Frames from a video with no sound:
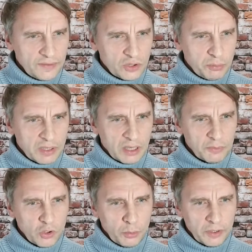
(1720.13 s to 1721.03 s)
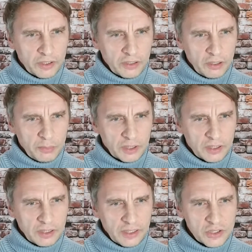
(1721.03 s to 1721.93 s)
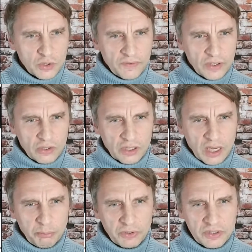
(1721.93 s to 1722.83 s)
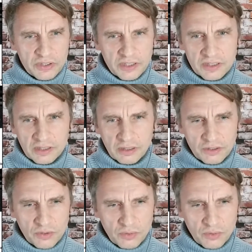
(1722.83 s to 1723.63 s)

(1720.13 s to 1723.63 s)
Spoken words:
to become a global economic electric vehicle company since the launch.